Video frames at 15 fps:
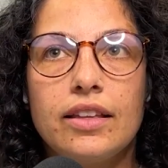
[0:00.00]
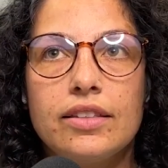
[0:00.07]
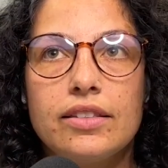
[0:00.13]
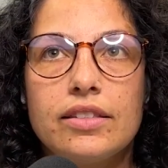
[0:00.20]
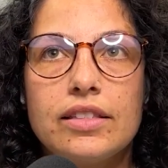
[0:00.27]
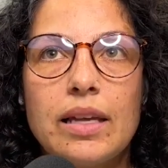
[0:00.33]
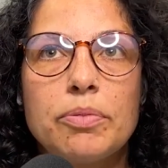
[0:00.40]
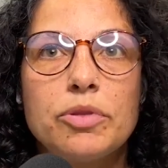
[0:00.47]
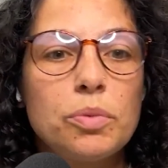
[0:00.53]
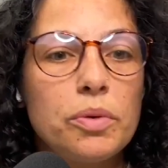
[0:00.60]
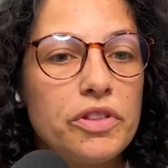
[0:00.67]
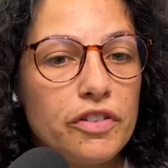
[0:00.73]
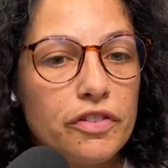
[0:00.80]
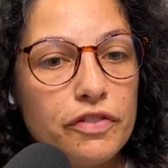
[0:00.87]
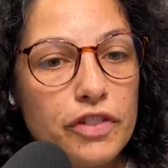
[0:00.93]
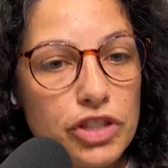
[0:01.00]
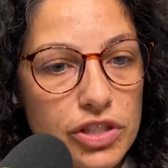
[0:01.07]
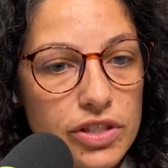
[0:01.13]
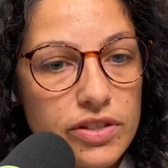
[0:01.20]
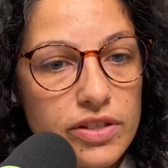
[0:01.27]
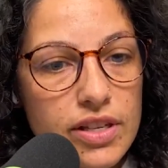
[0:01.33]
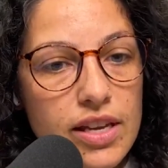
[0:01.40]
steps with
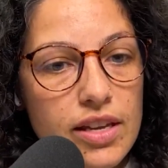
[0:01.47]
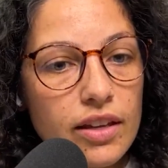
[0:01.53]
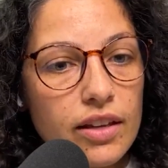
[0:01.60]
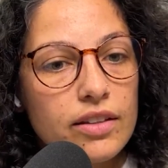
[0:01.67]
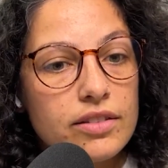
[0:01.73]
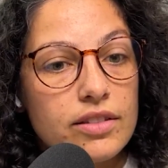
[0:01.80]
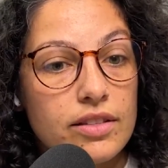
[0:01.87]
efficiency, to